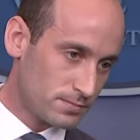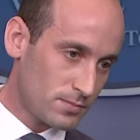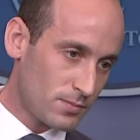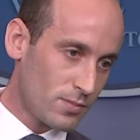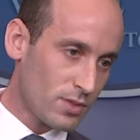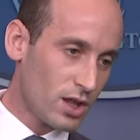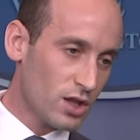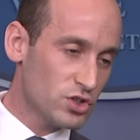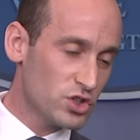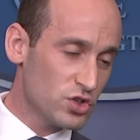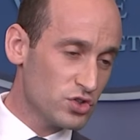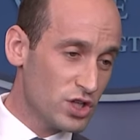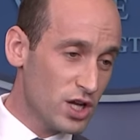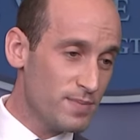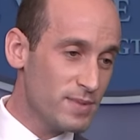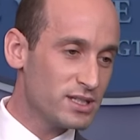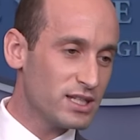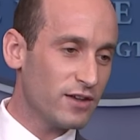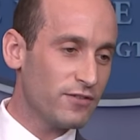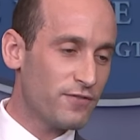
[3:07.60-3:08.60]
People who so Jim,
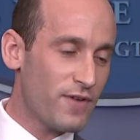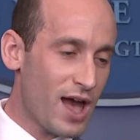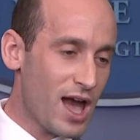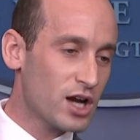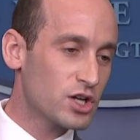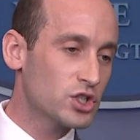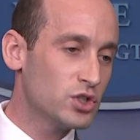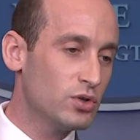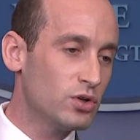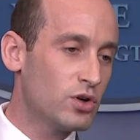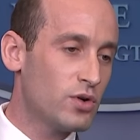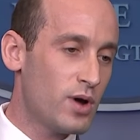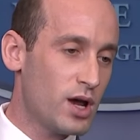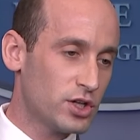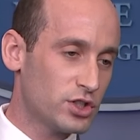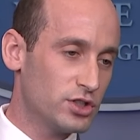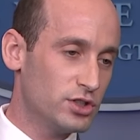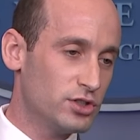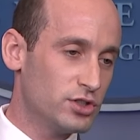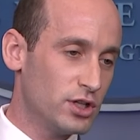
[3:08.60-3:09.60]
immigrate to this country
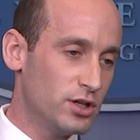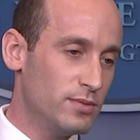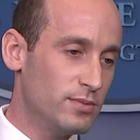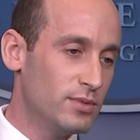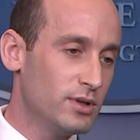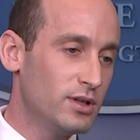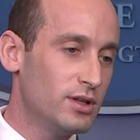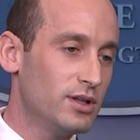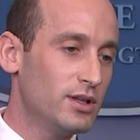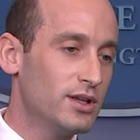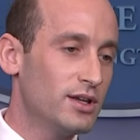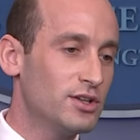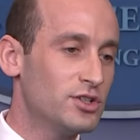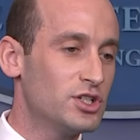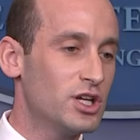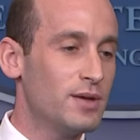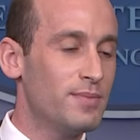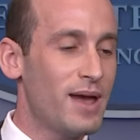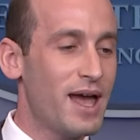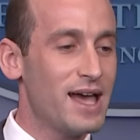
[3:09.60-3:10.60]
question, through, Jim. not through El Jim,
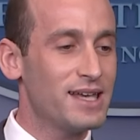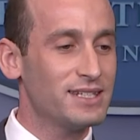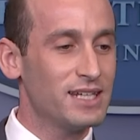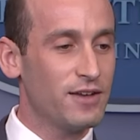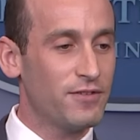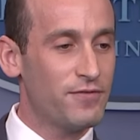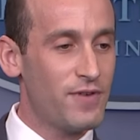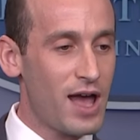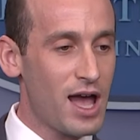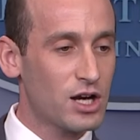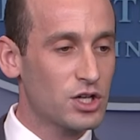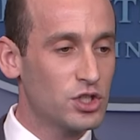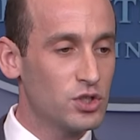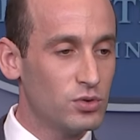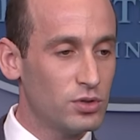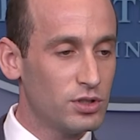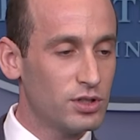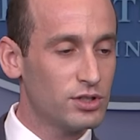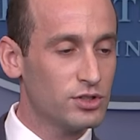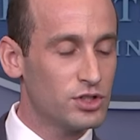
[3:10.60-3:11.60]
Island, as a
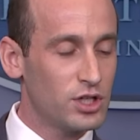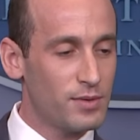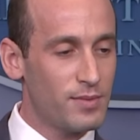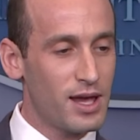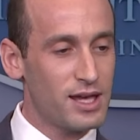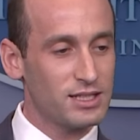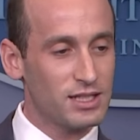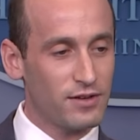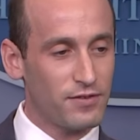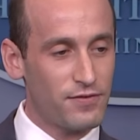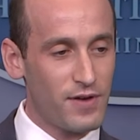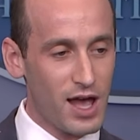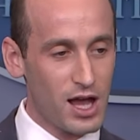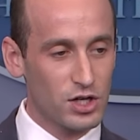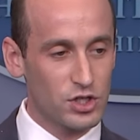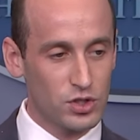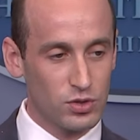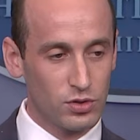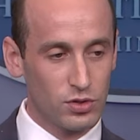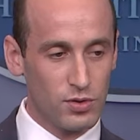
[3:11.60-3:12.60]
factual, Jim, as a
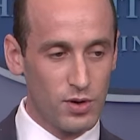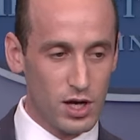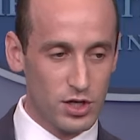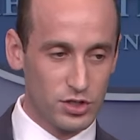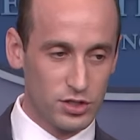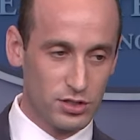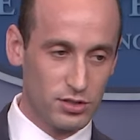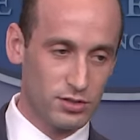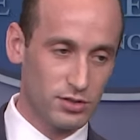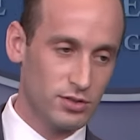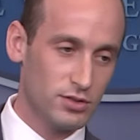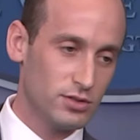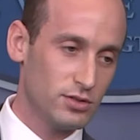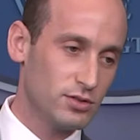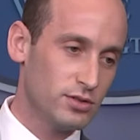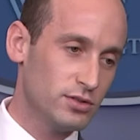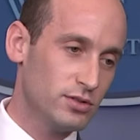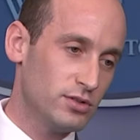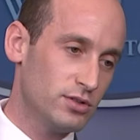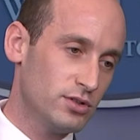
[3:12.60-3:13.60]
factual question.
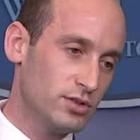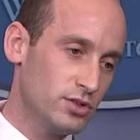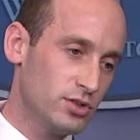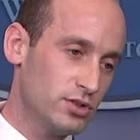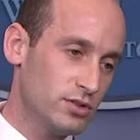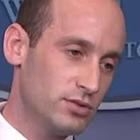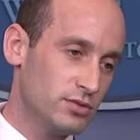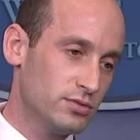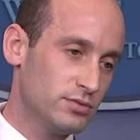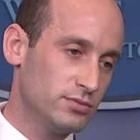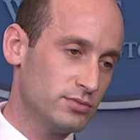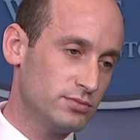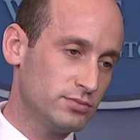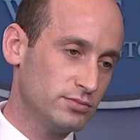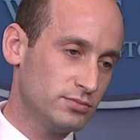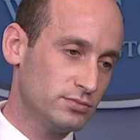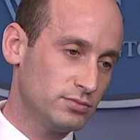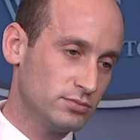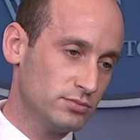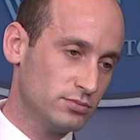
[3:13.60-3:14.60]
Ways, do a,
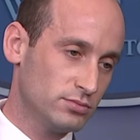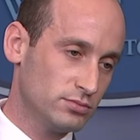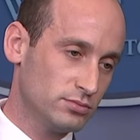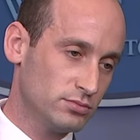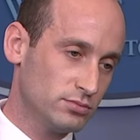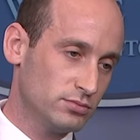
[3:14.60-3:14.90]
obtain a